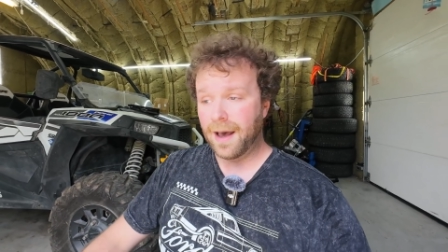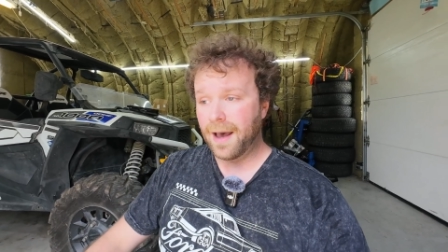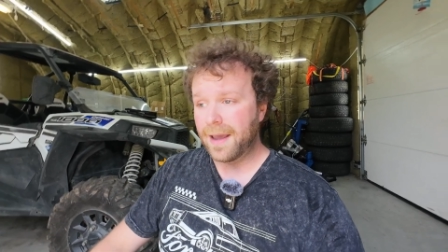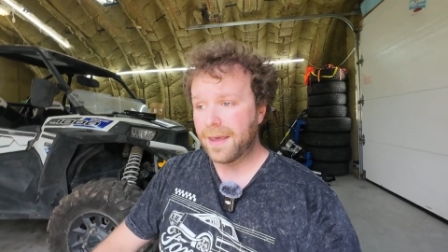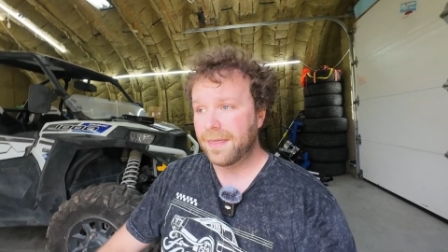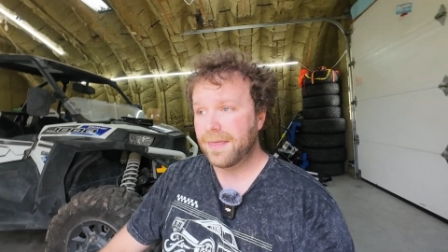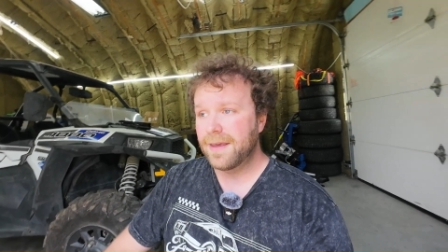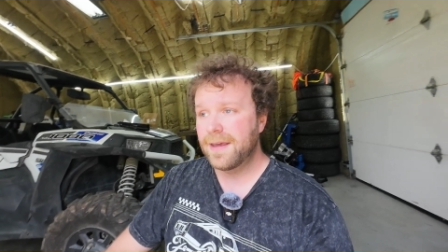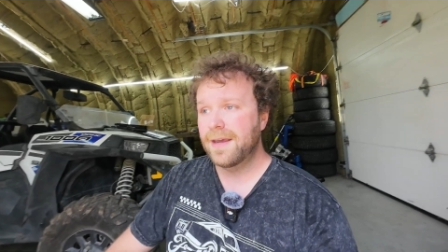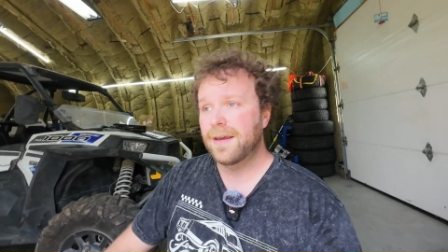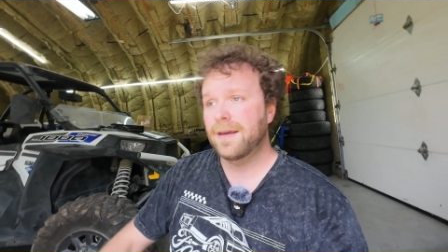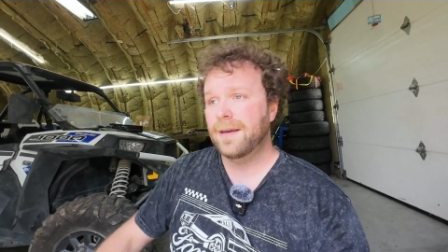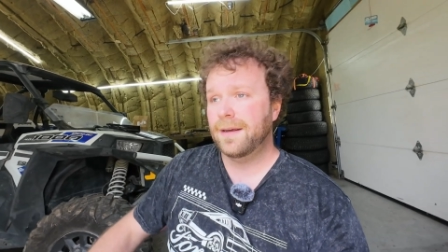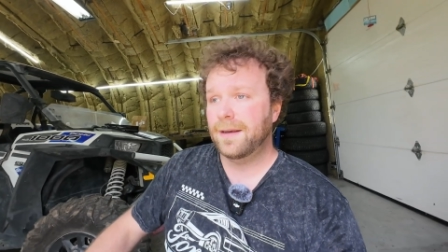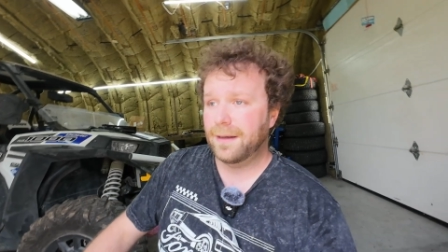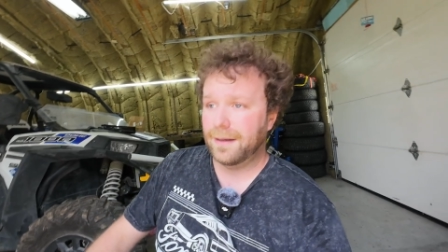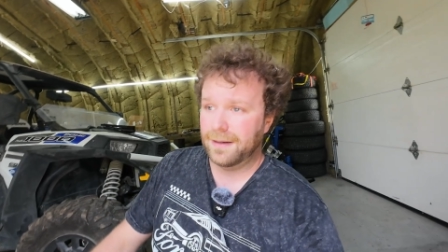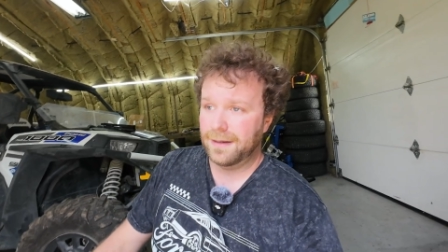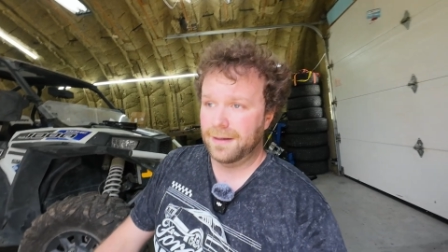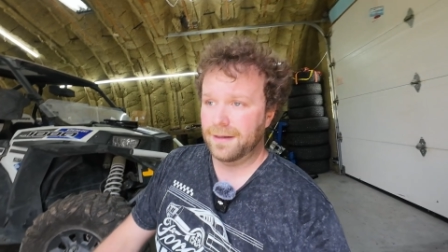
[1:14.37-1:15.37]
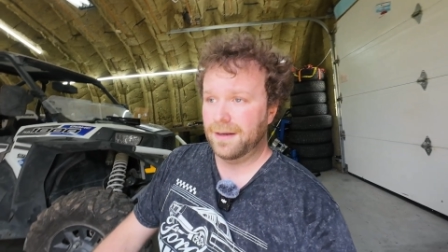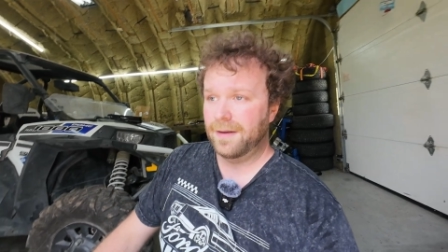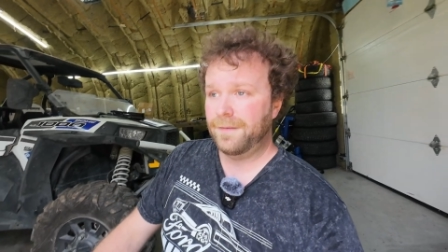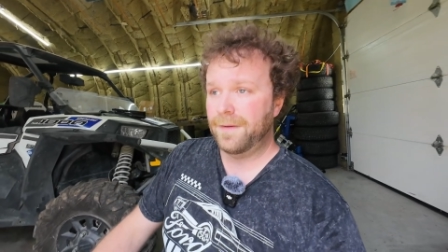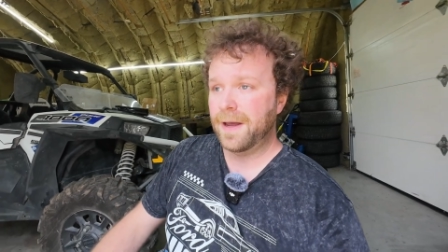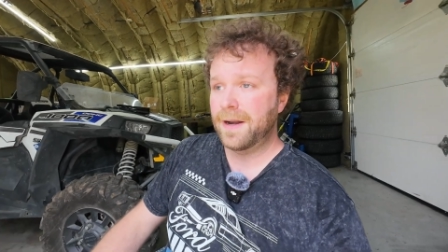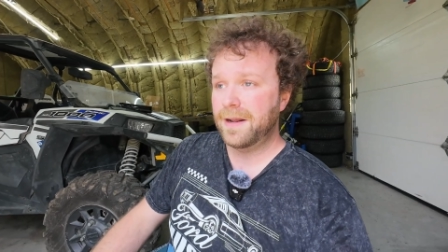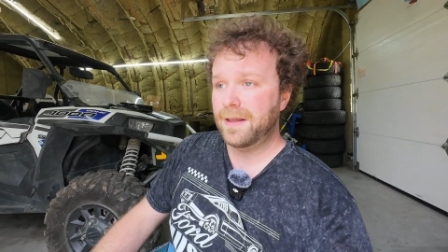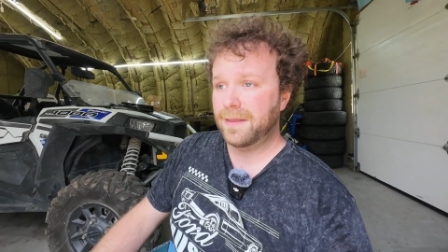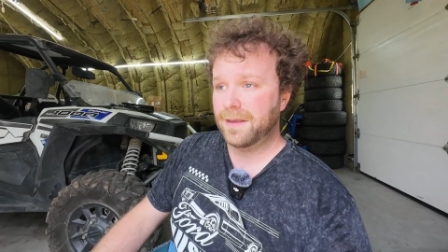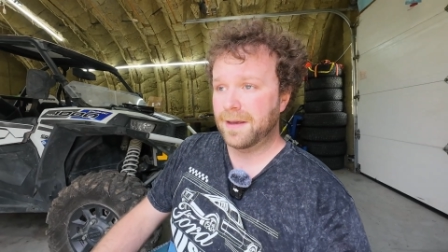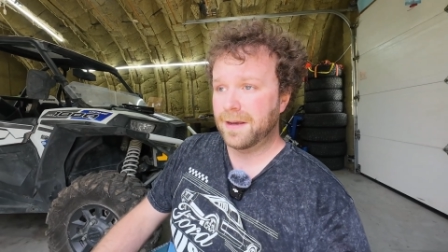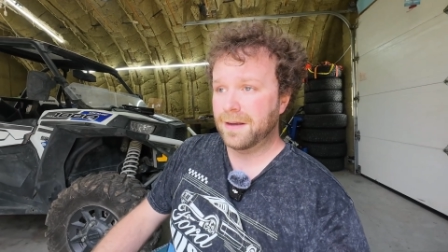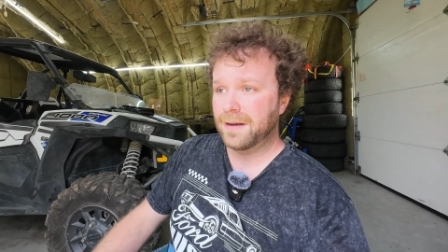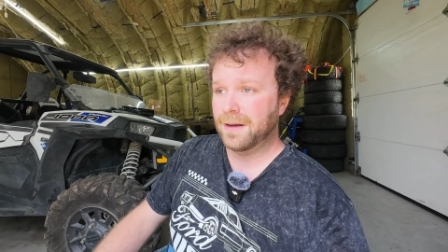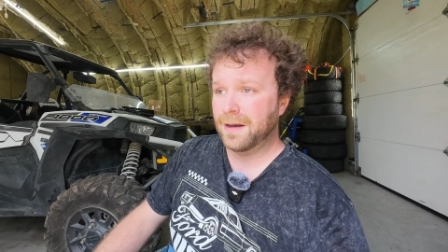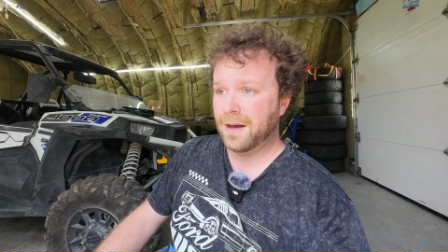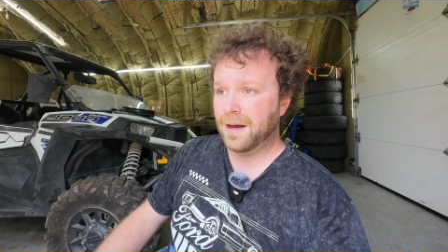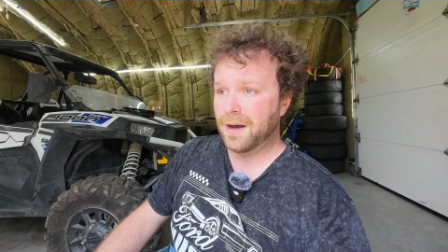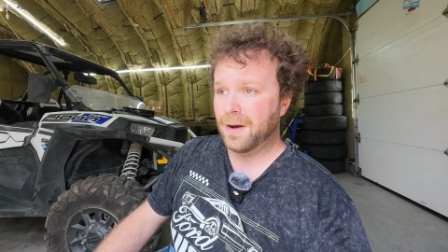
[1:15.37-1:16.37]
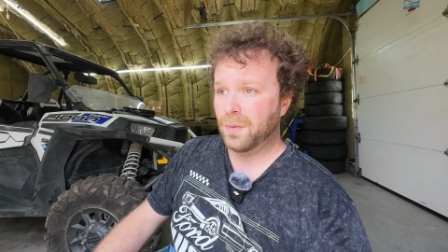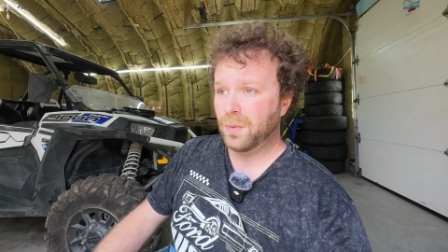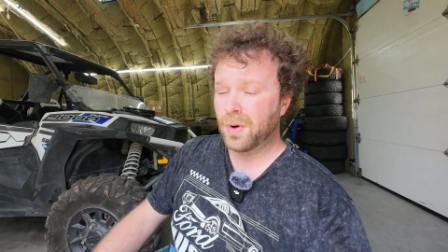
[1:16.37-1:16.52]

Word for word: I think, if anything, uh,